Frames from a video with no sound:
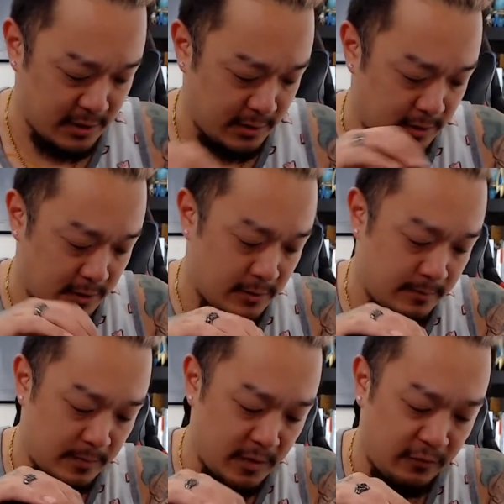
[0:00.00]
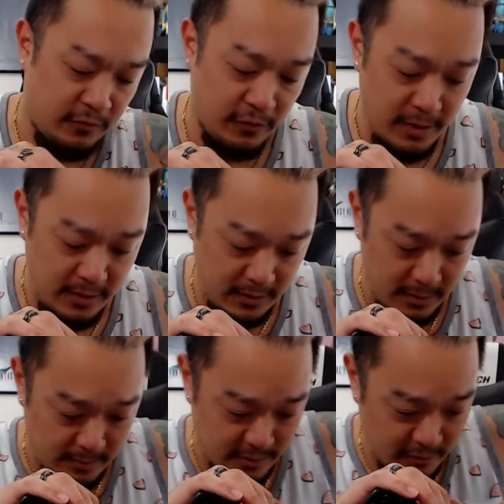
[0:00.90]
in there. The front
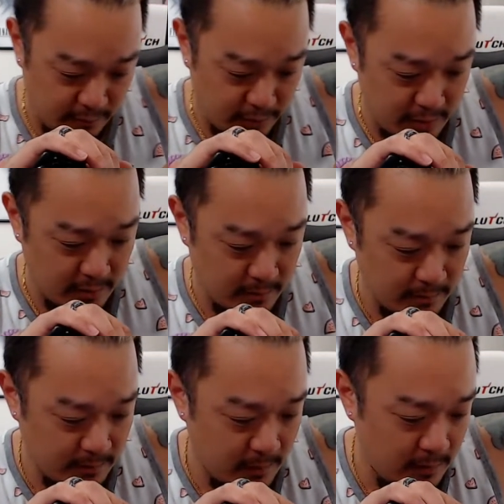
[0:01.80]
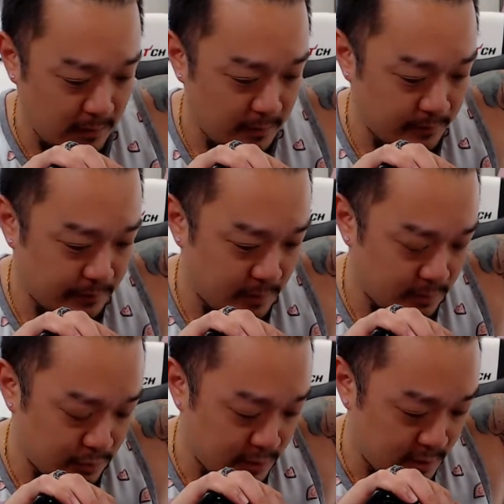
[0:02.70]
comes off pretty
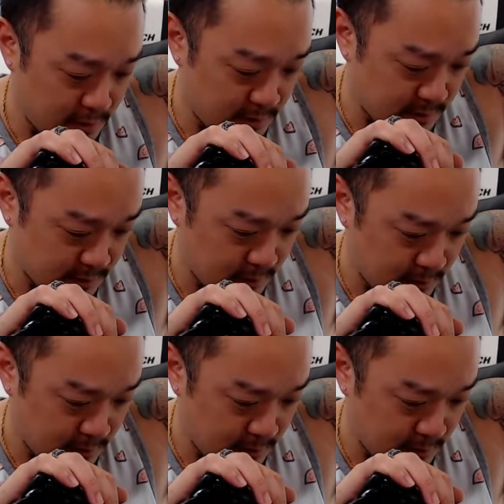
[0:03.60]
easily.